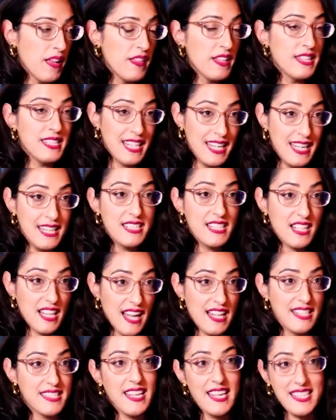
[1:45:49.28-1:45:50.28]
the Skene's
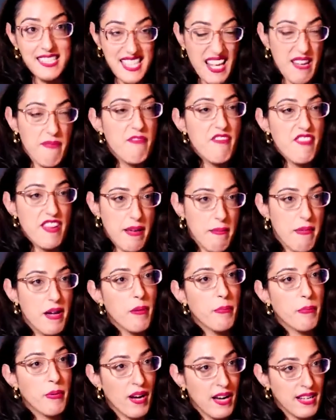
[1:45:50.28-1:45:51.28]
glands, that same female
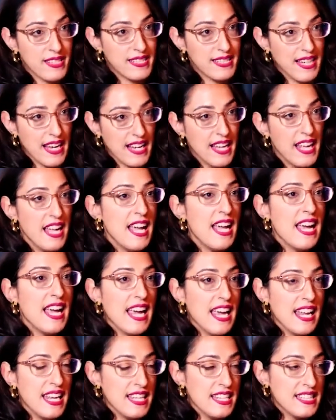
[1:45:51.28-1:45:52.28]
prostate.
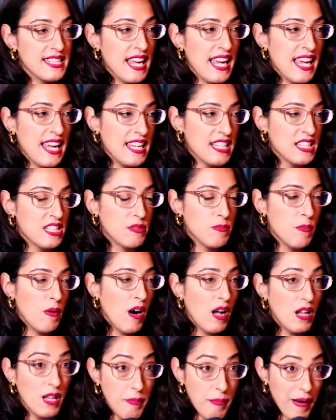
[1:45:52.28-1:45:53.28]
It is a
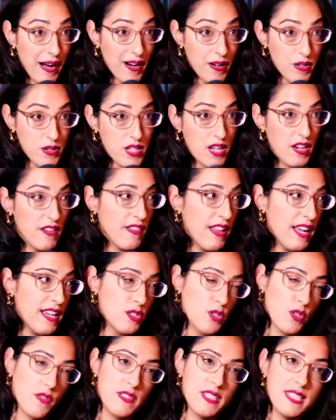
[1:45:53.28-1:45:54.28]
small amount of
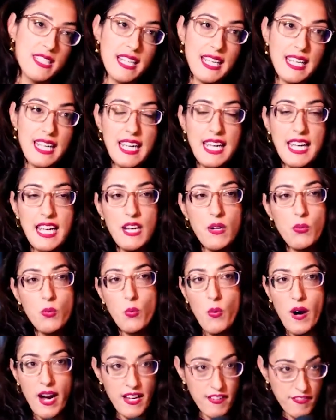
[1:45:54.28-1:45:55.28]
sort of sticky
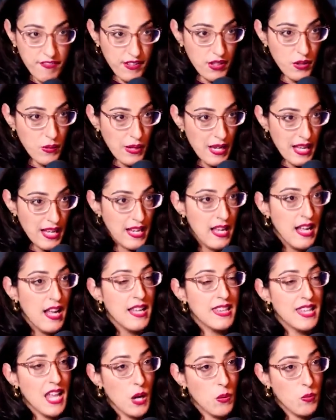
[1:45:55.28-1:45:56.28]
white fluid
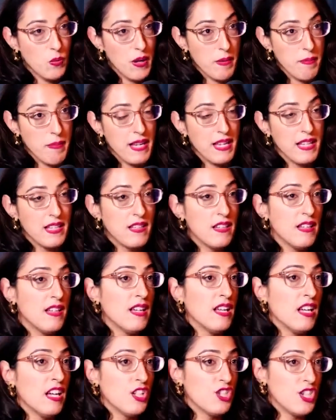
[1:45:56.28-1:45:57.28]
that women
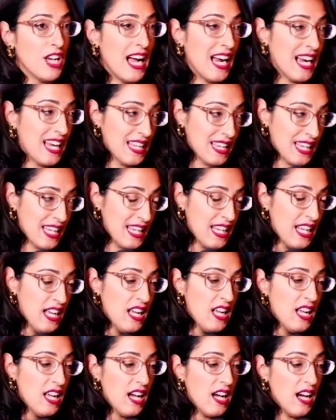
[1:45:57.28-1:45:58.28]
ejaculate.
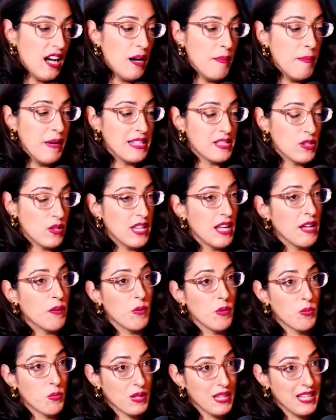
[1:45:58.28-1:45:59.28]
And so they
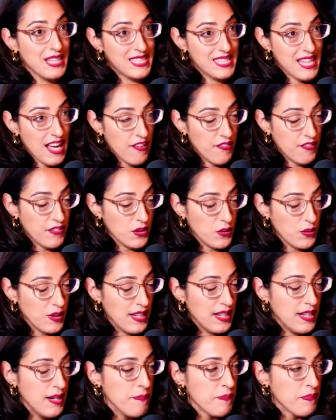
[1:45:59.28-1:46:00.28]
will release that
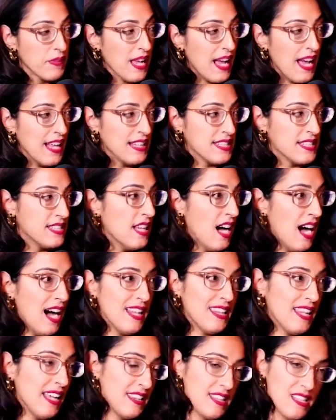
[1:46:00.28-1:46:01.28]
fluid. And it's
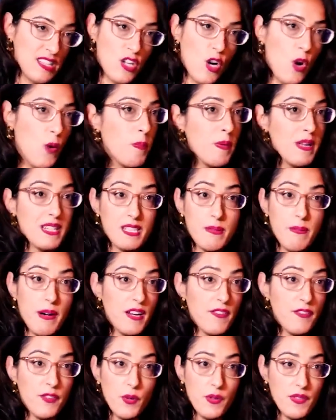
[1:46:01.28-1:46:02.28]
not like this copious amount
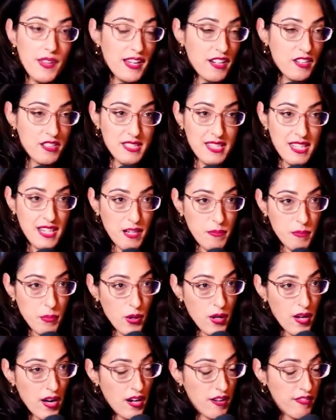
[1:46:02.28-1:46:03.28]
of fluid that you're seeing on
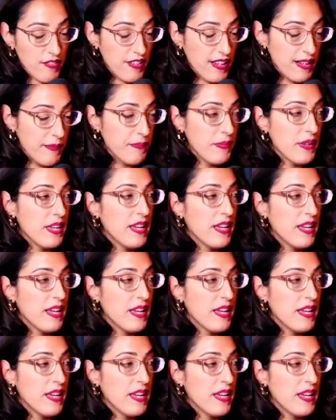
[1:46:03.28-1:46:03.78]
pornography.